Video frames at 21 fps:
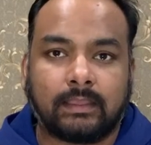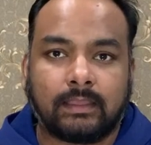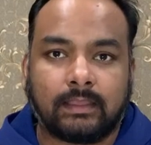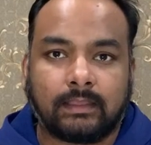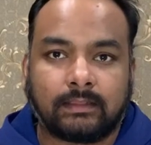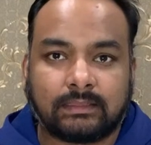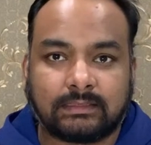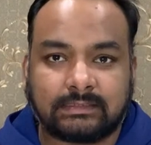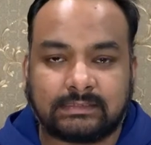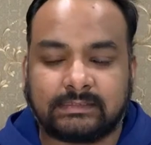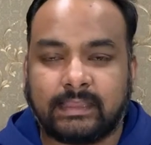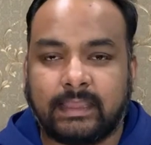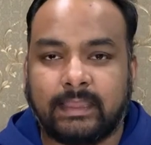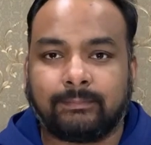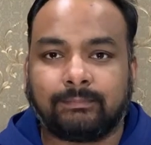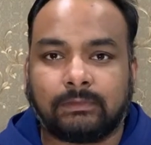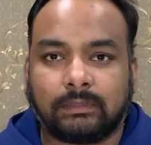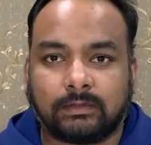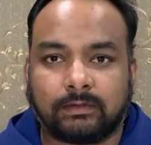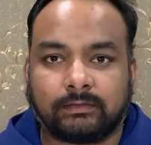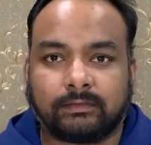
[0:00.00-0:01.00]
The
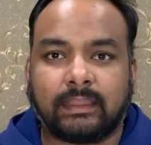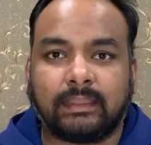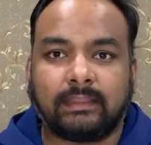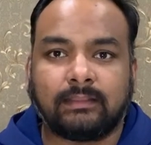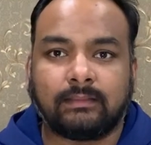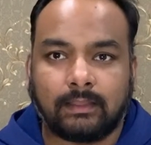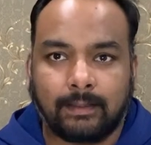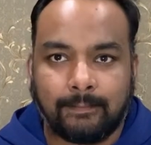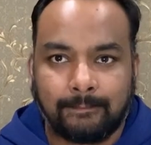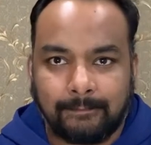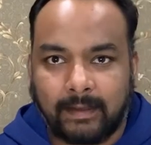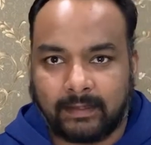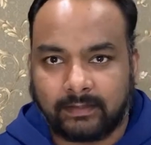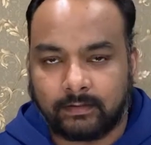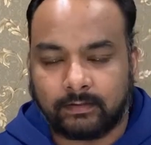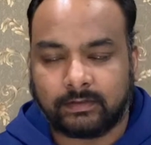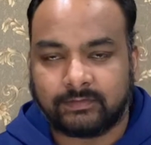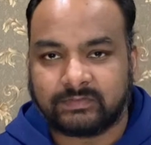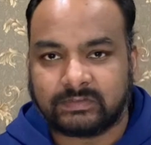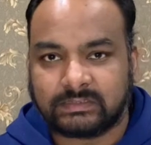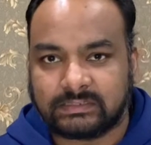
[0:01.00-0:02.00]
same 13
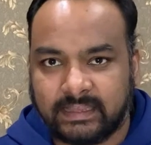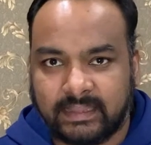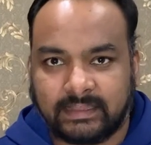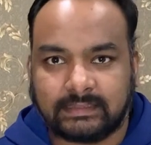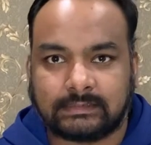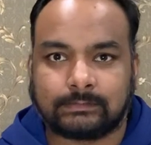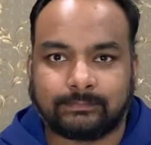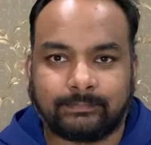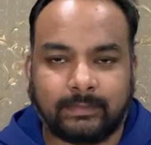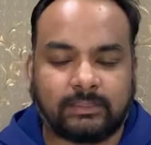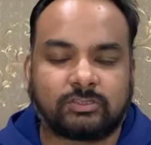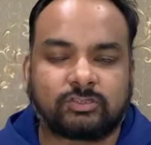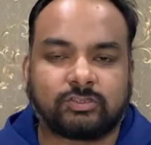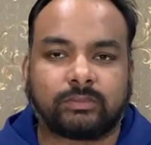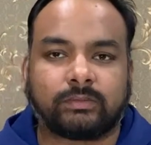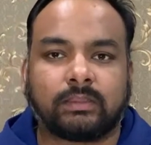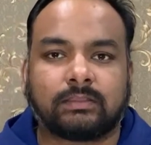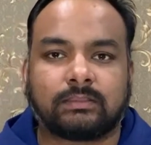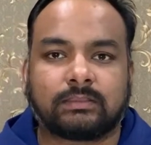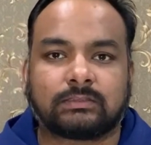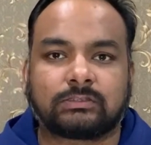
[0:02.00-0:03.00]
competitive states
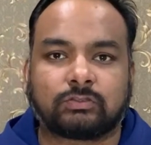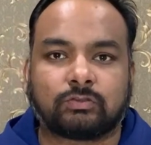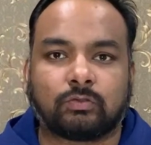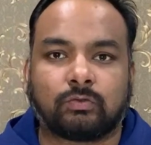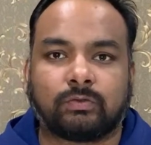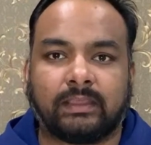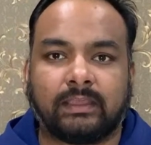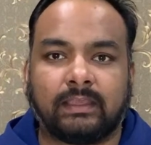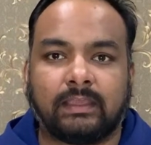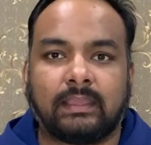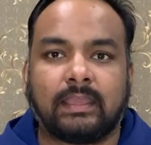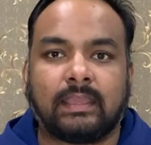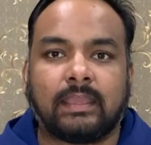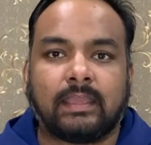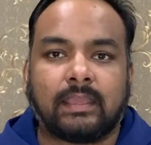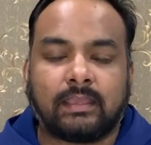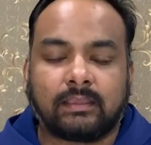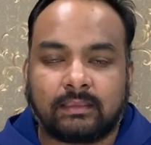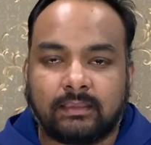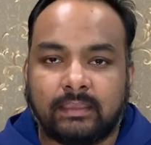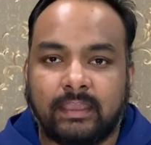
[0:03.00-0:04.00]
mentioned in the story
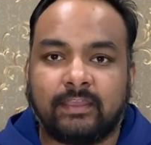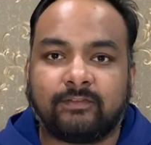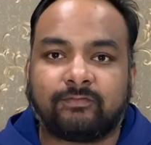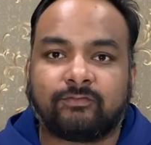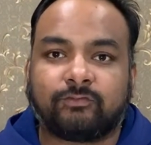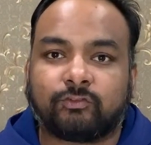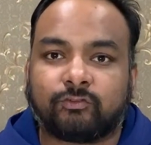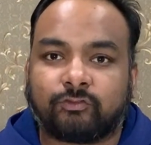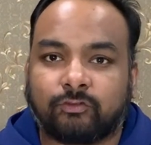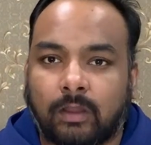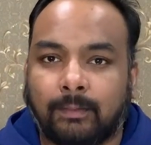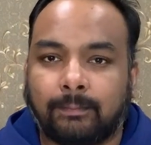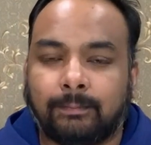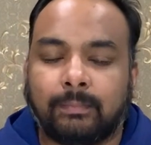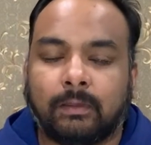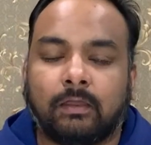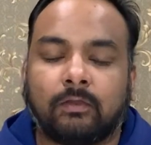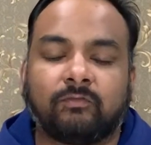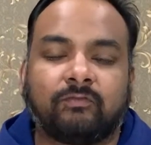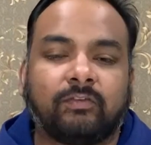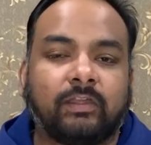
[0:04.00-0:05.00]
gave Trump
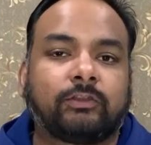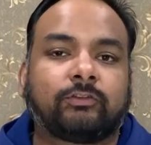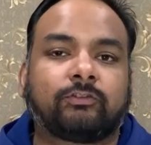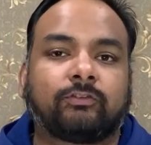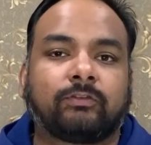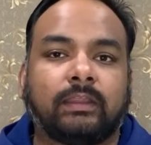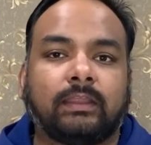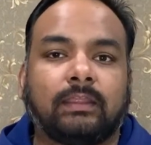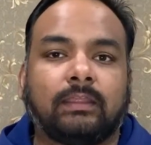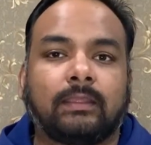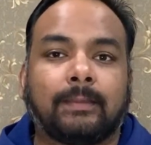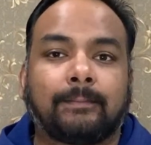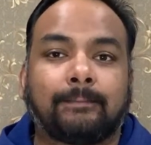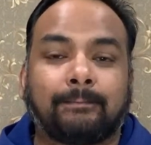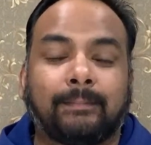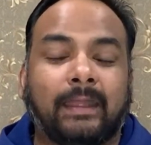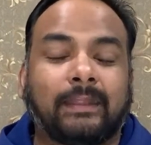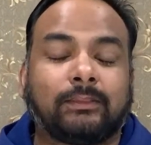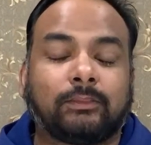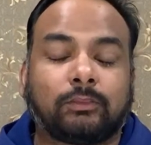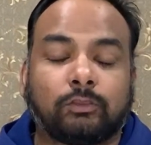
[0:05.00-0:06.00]
a victory
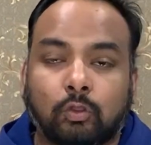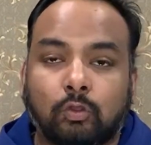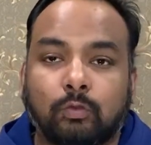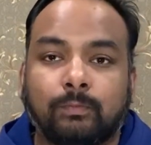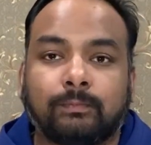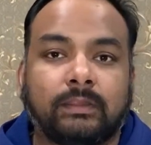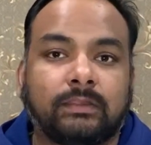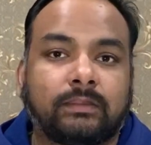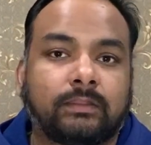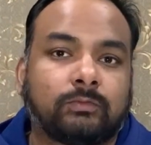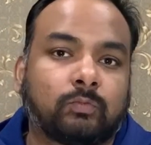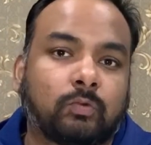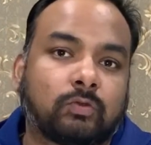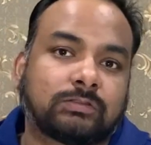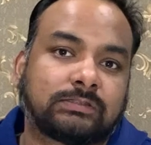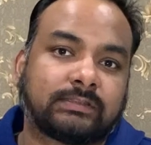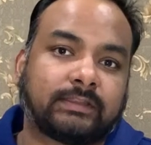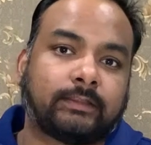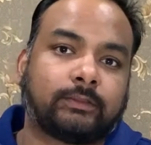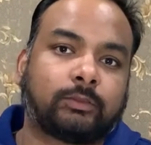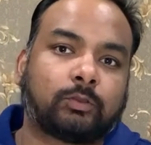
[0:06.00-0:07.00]
by 2 million
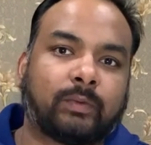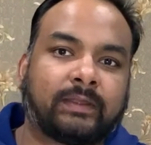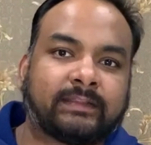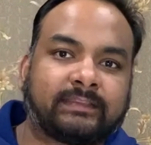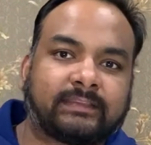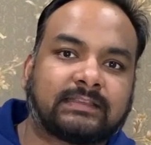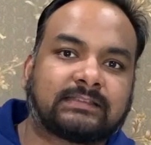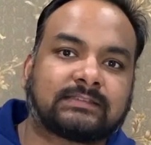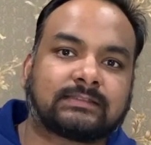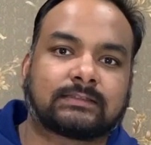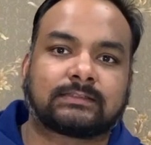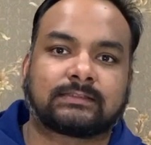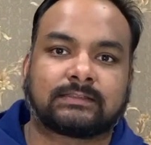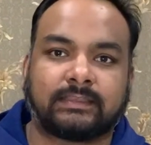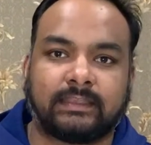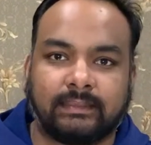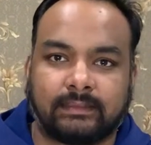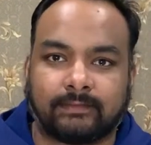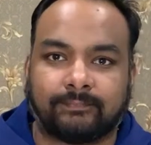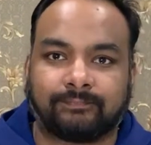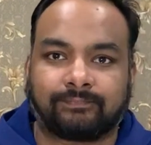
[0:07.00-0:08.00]
votes in
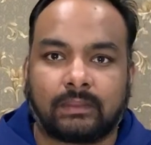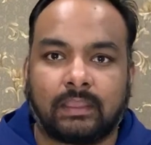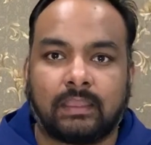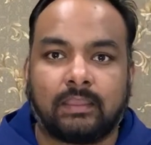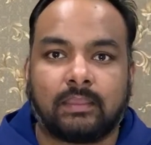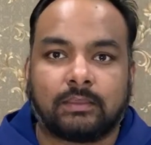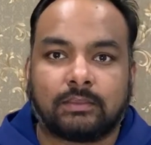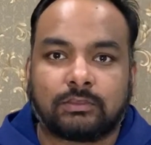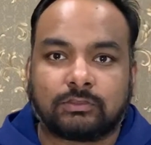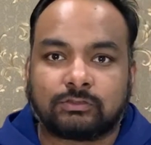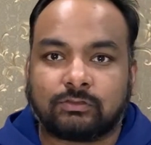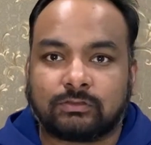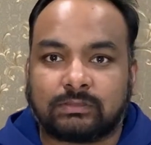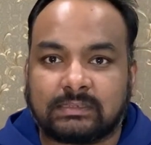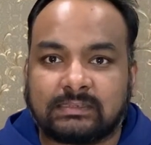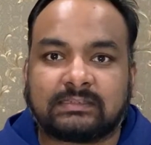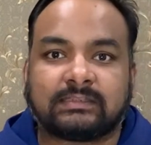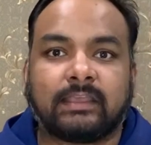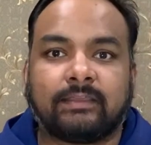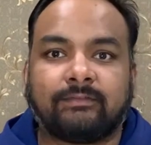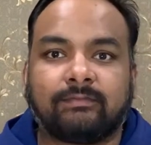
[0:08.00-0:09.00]
2016. So the
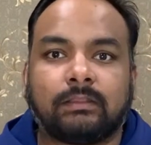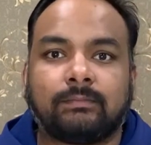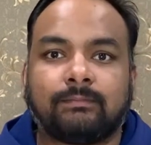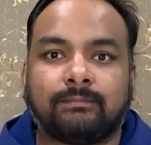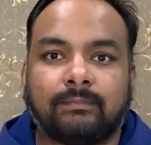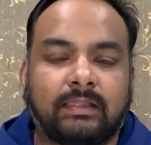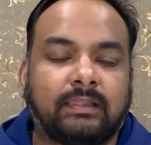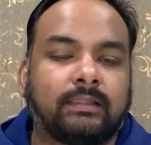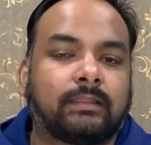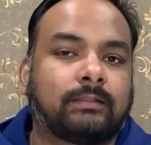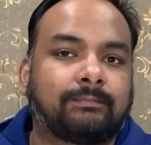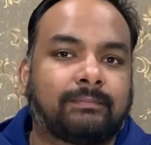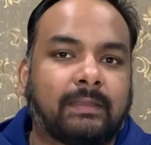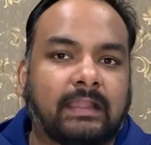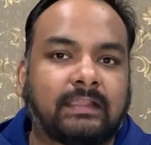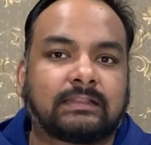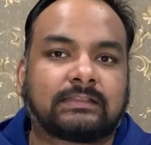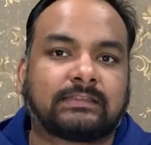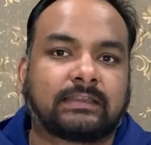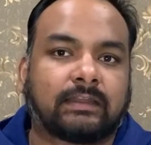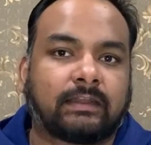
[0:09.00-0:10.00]
7 million
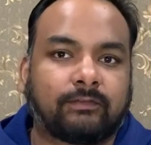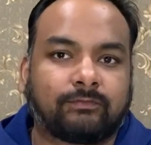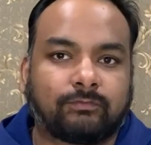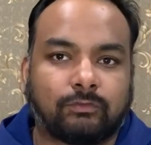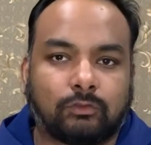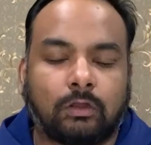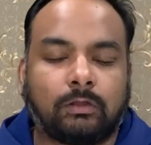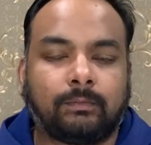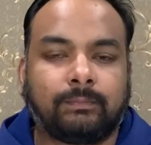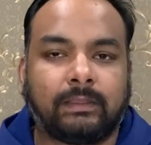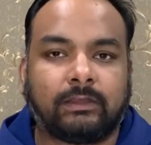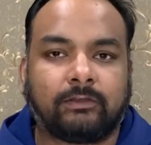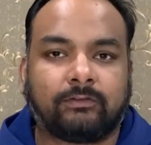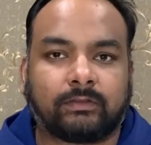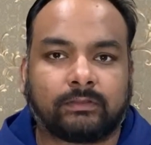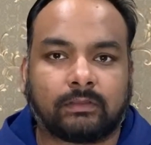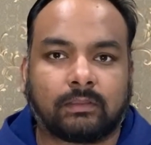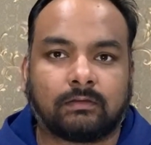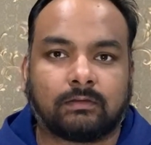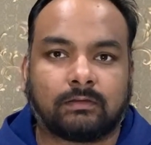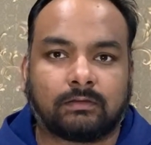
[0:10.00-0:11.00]
ballots that have not been
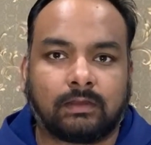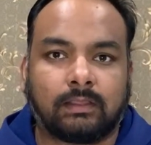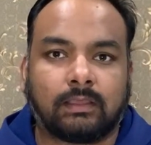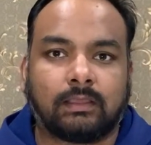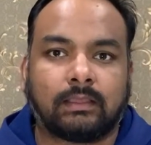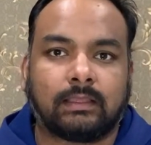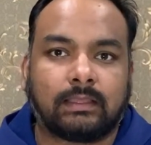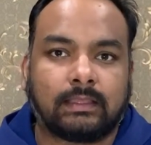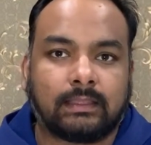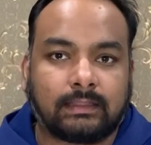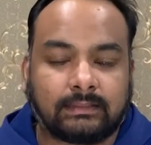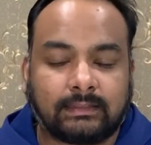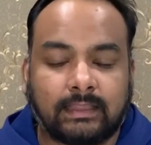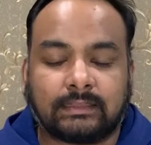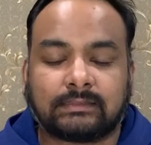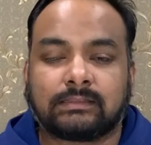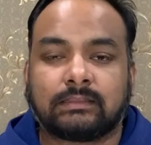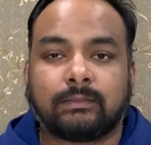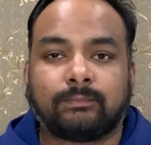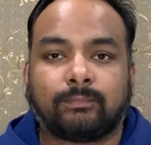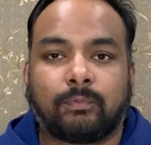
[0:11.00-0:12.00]
returned,
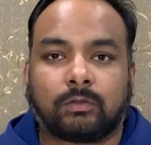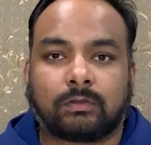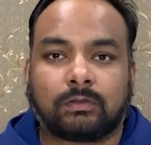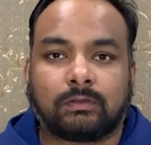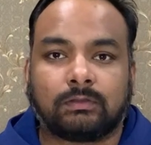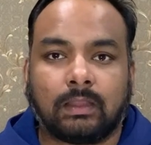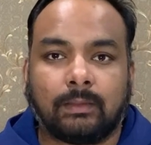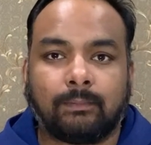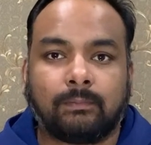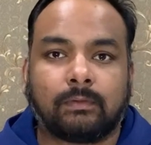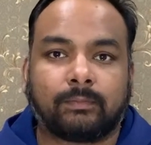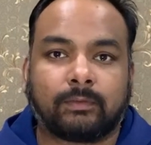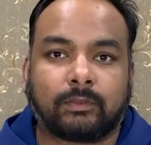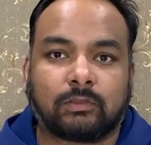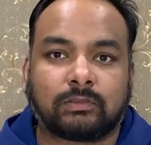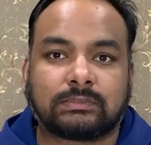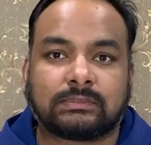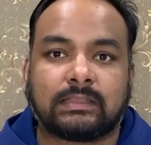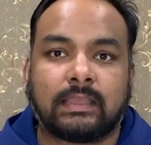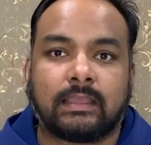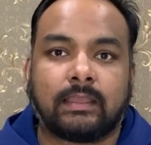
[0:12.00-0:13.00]
that's an important number,
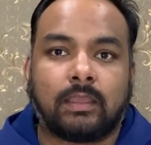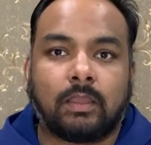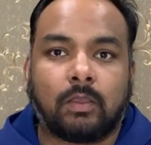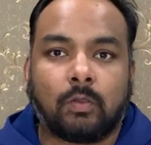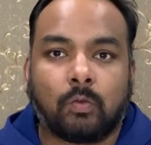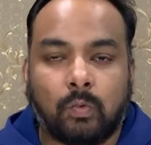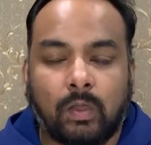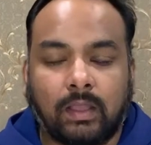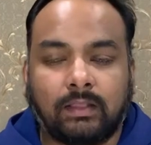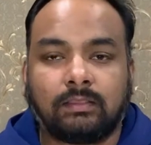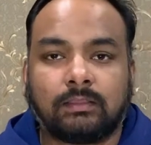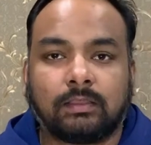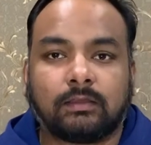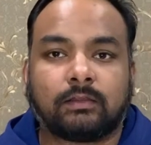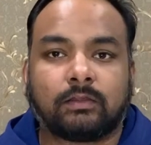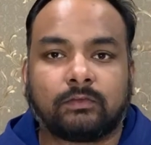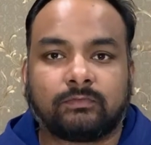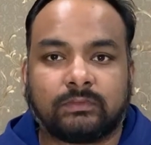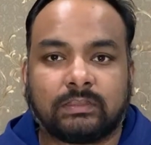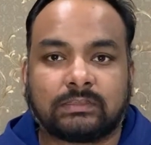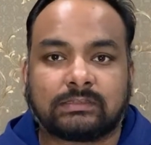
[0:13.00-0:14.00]
because 1/3
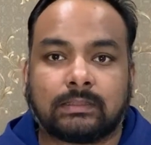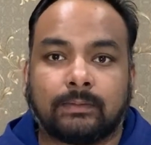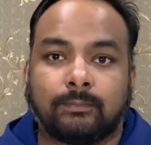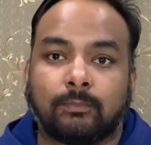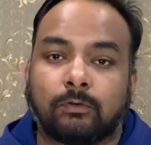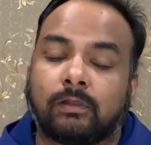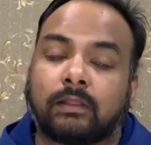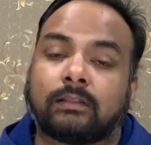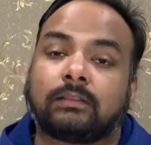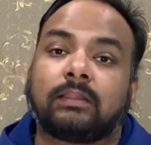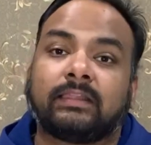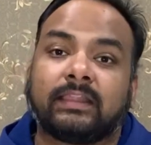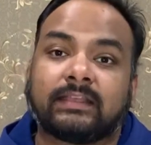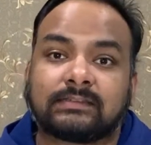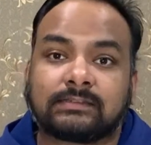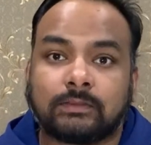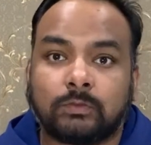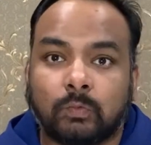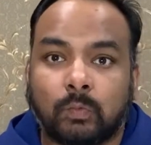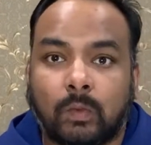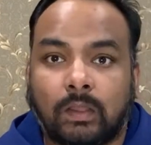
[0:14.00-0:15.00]
of this number, rather less
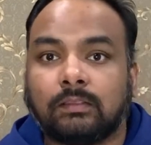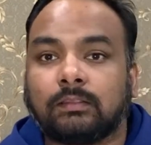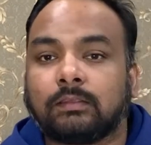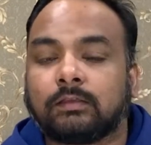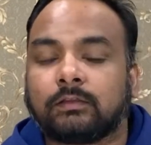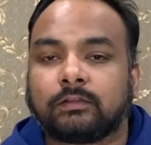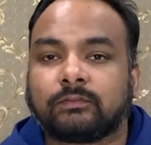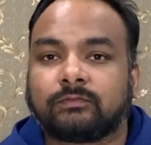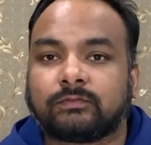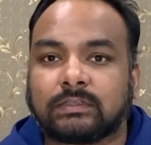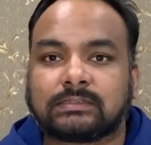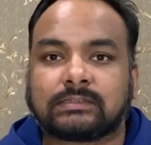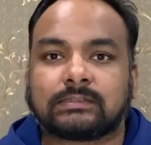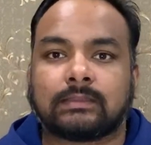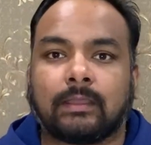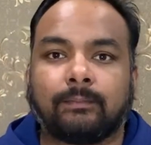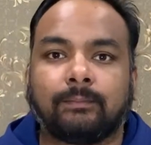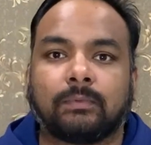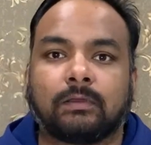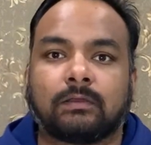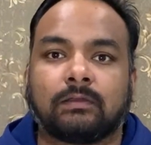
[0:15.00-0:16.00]
than 1/3 of this
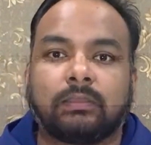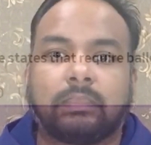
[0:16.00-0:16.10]
number